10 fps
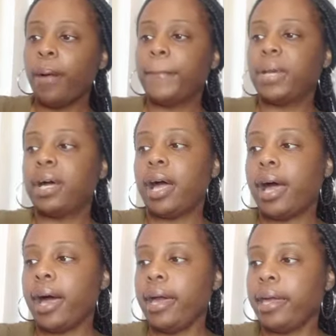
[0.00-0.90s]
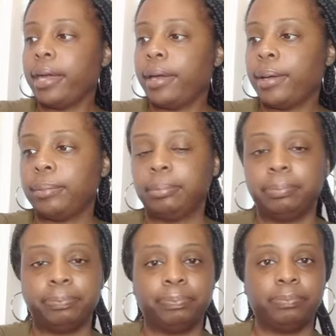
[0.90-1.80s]
But I am
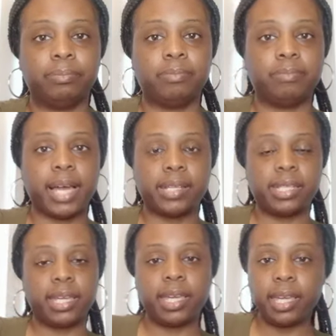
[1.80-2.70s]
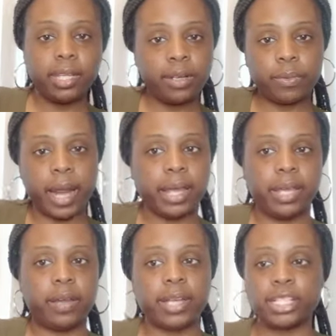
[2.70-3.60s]
about to end it right
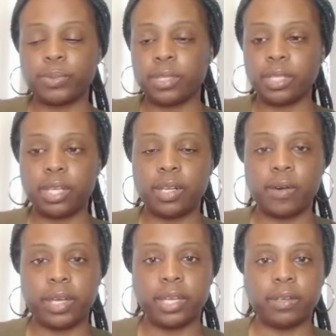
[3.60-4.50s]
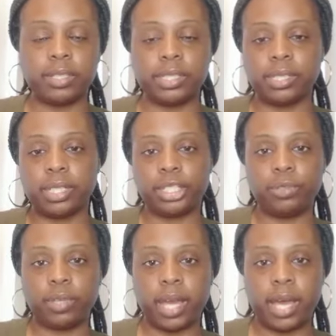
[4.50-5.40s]
here. I just wanted to get on here and just let
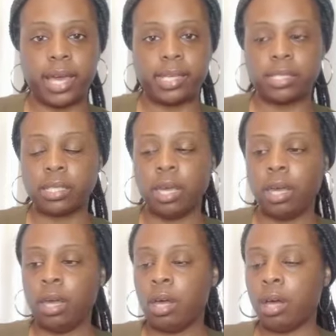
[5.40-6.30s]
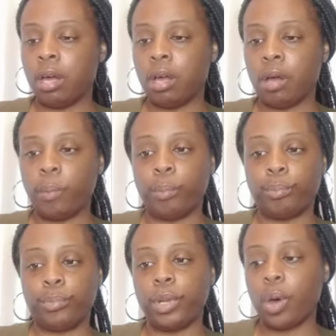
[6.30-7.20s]
you guys
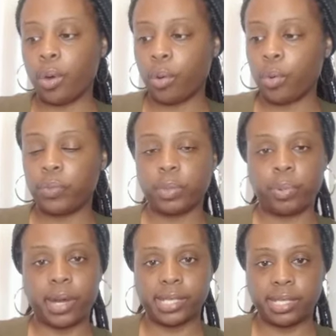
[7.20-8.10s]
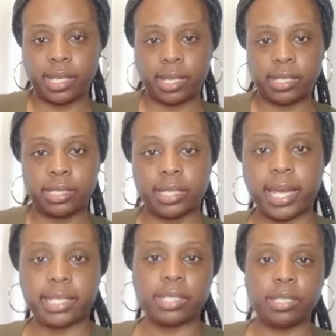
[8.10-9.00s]
know the process that
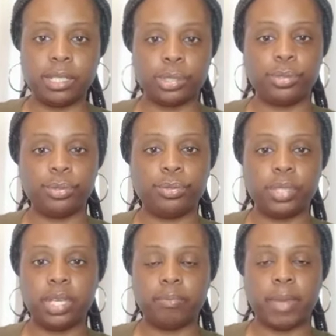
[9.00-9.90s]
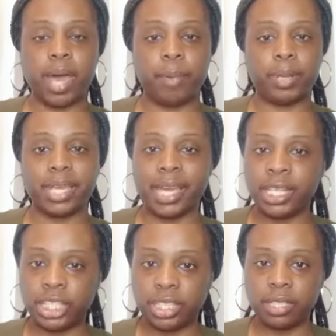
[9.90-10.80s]
I took to get my
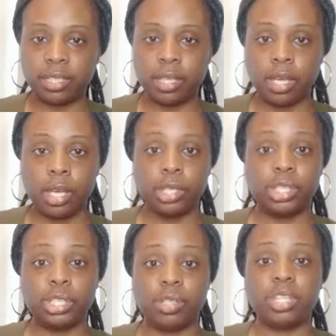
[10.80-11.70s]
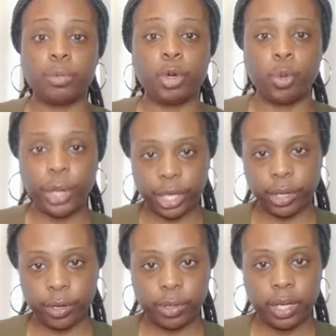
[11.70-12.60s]
application to them
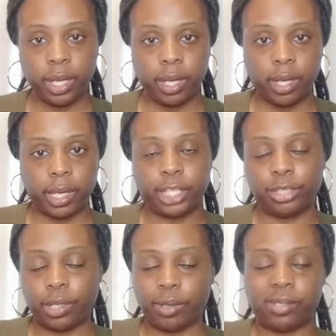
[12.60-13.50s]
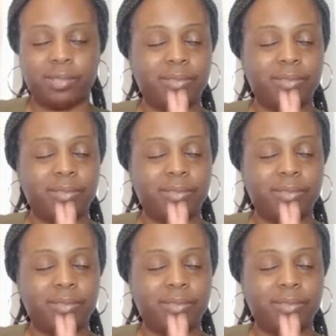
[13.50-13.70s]
quicker, because you know